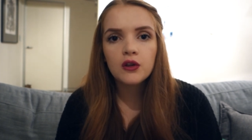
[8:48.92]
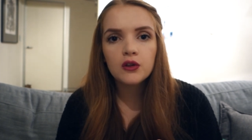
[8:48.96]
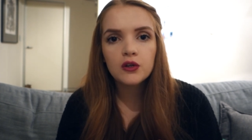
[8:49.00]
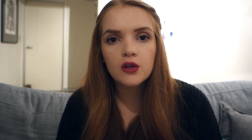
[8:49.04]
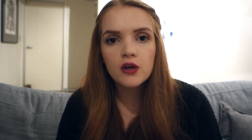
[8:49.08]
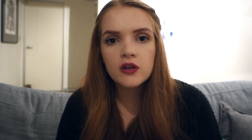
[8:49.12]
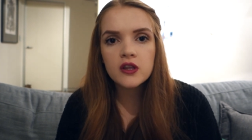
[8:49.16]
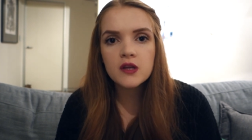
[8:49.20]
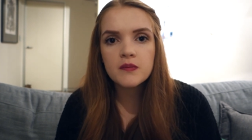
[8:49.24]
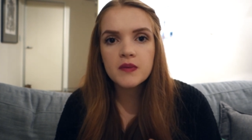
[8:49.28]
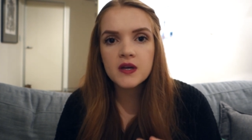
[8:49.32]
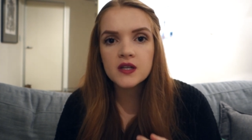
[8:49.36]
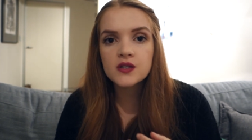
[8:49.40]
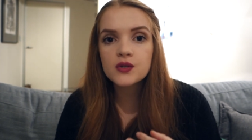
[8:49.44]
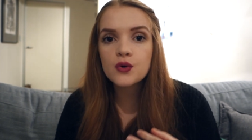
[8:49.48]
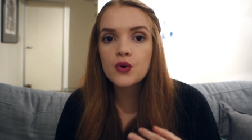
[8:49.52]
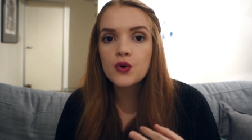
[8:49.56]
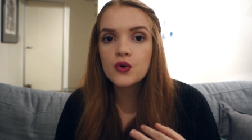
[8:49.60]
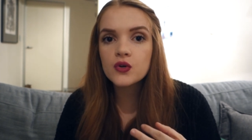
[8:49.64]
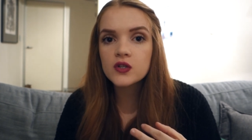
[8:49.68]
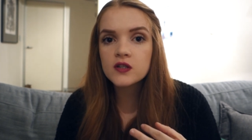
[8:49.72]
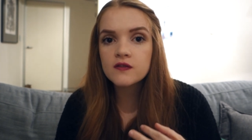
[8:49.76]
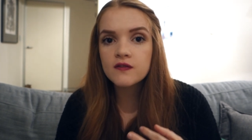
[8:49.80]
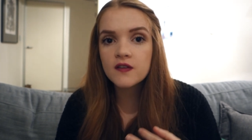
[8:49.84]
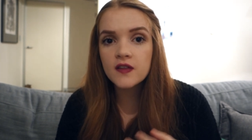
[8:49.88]
learn the best
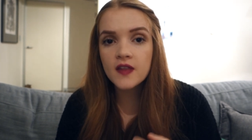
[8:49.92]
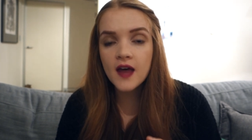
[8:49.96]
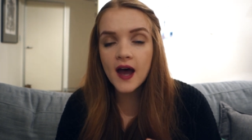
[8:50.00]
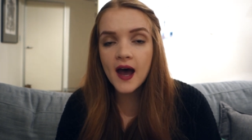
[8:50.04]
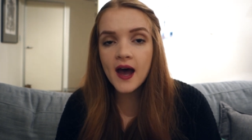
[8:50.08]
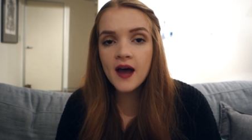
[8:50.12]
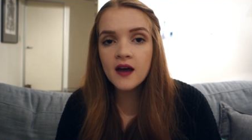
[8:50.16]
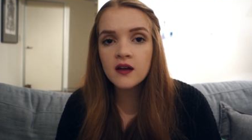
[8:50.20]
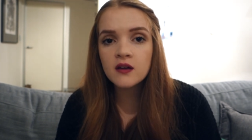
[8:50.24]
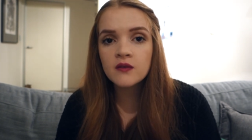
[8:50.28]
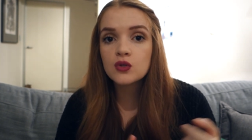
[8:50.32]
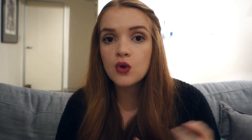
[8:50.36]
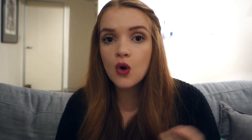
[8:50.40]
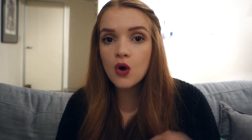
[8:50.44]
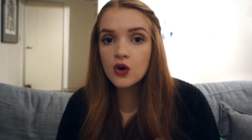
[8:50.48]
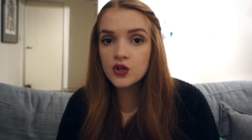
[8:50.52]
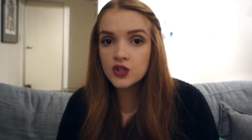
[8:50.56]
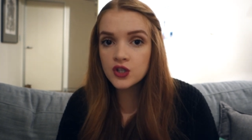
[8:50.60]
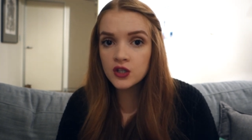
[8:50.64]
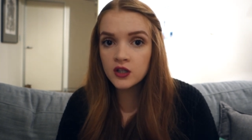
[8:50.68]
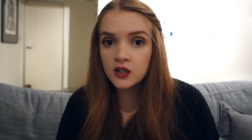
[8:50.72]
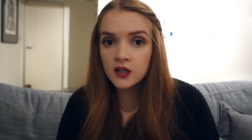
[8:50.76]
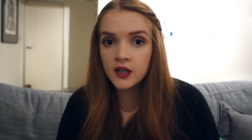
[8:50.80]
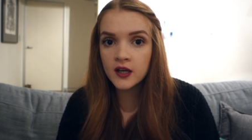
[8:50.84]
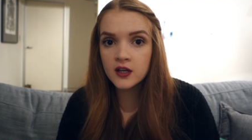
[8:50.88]
course for that. Talk
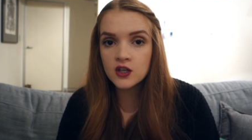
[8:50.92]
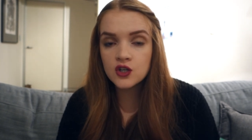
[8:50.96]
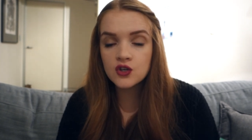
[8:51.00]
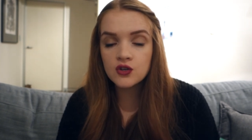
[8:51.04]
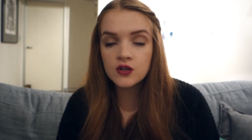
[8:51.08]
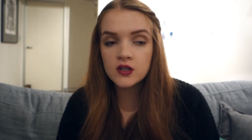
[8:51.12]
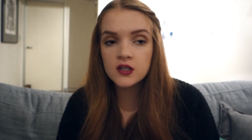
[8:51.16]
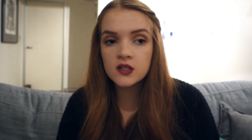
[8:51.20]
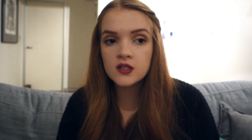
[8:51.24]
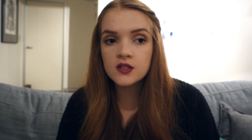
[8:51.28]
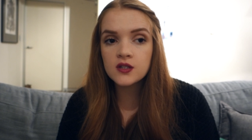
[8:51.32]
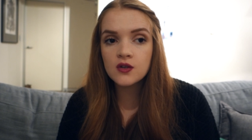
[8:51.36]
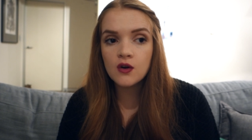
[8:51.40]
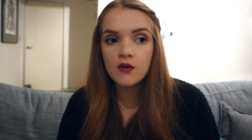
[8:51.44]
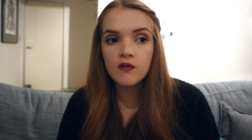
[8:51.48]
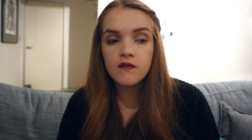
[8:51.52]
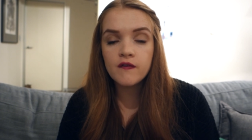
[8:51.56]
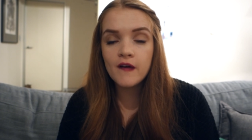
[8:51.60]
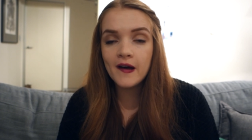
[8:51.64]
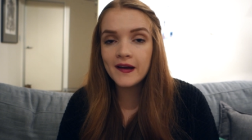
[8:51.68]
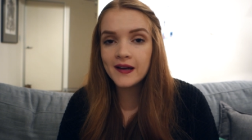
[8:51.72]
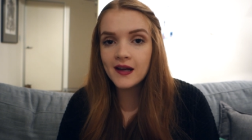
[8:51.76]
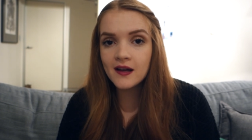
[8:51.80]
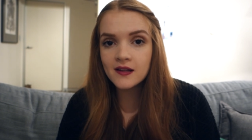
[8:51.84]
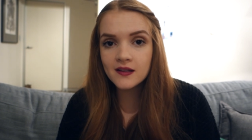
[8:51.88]
to the lecturers or
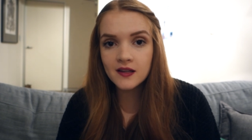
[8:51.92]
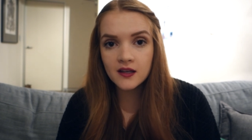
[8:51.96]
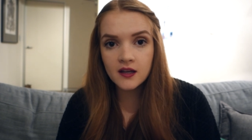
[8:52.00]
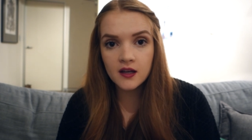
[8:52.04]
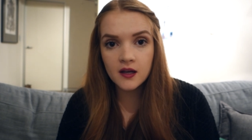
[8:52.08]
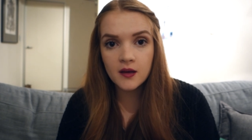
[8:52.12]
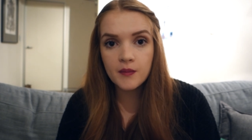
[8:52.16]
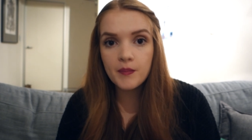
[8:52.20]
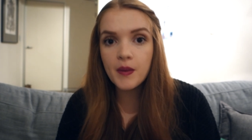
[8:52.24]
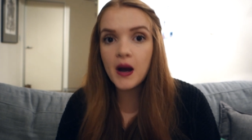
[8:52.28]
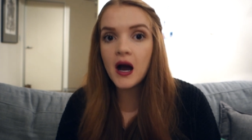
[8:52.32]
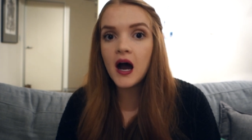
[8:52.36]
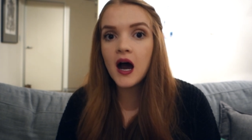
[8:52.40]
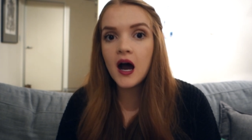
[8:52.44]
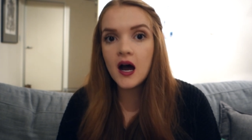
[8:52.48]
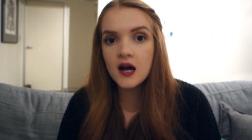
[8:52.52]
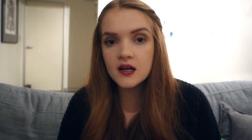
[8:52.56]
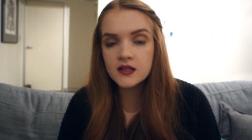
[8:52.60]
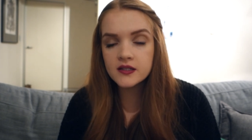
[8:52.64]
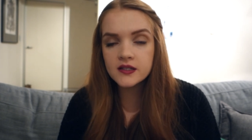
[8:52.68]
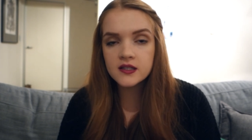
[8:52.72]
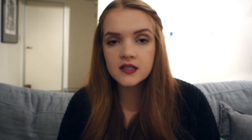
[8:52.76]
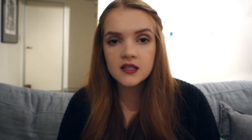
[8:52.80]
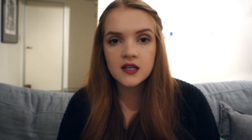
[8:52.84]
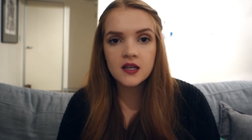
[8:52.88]
find out their
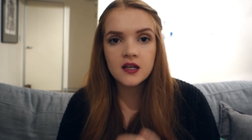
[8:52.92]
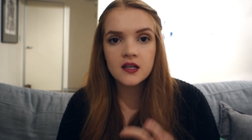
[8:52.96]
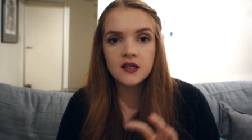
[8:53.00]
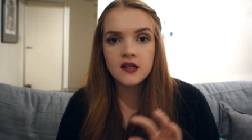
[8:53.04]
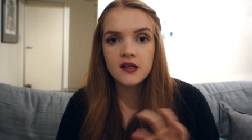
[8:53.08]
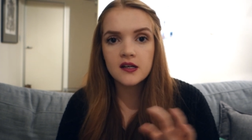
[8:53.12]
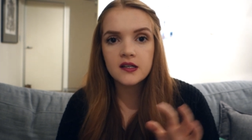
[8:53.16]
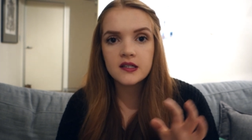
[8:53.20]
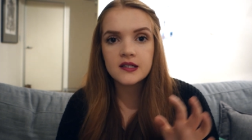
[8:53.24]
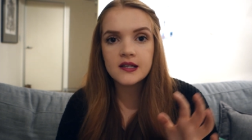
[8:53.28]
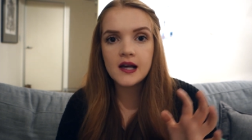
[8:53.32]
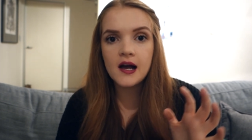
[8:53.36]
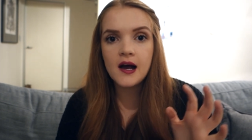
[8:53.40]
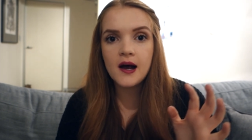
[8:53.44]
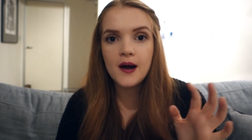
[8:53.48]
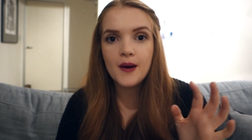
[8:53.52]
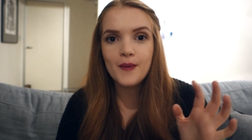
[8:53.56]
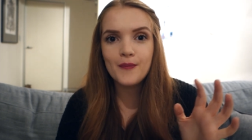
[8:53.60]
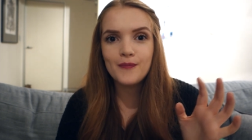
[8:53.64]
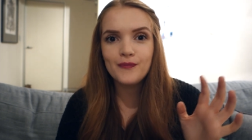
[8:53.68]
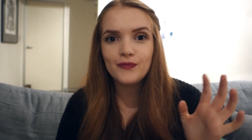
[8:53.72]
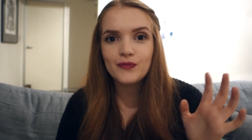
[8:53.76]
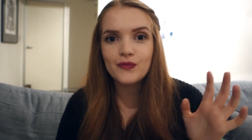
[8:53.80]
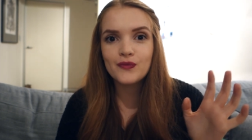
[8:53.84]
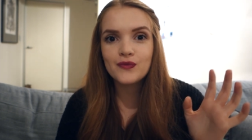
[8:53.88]
past and
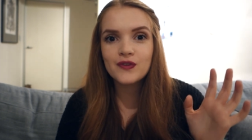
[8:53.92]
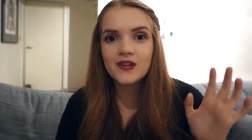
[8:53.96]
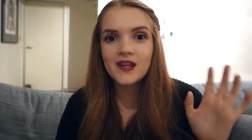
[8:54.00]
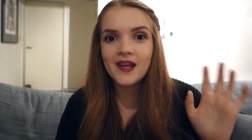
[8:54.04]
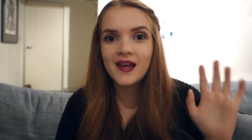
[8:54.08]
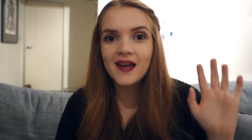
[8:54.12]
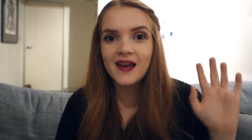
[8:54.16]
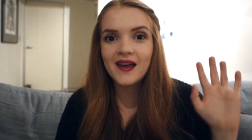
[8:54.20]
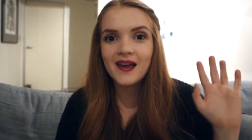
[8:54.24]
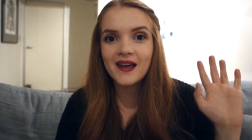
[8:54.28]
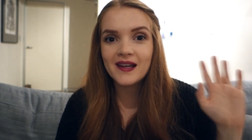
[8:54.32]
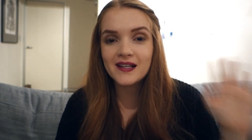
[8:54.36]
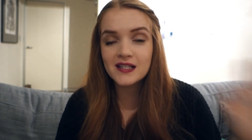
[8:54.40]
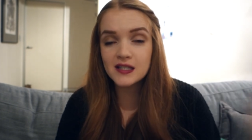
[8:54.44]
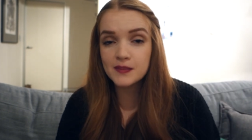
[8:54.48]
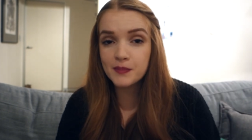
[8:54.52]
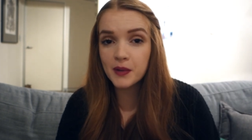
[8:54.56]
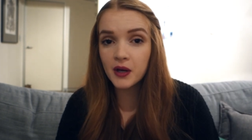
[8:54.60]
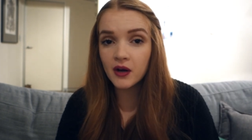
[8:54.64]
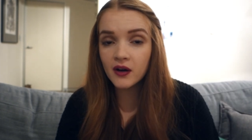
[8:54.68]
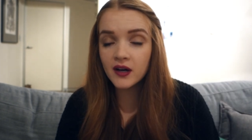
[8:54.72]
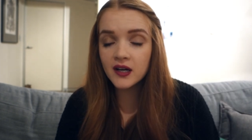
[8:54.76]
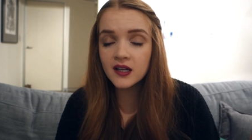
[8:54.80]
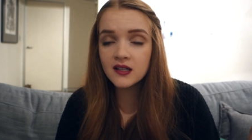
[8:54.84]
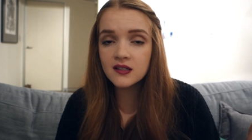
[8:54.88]
um, their
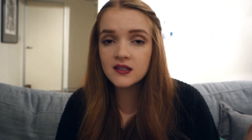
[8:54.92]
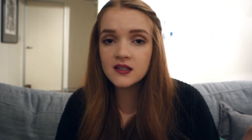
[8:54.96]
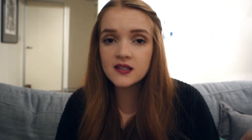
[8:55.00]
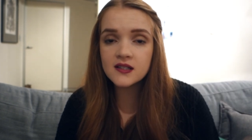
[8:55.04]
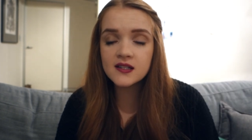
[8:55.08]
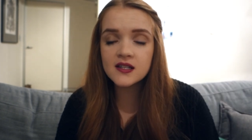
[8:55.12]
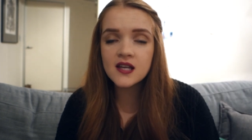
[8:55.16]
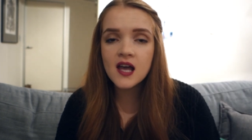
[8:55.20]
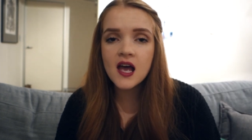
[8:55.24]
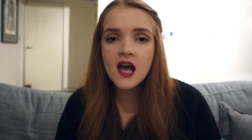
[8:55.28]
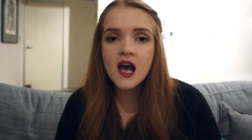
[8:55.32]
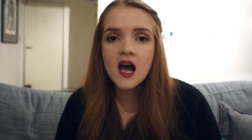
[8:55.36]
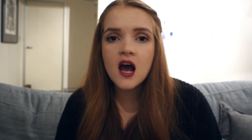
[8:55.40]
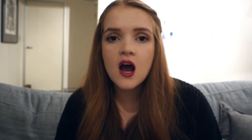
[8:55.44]
experience.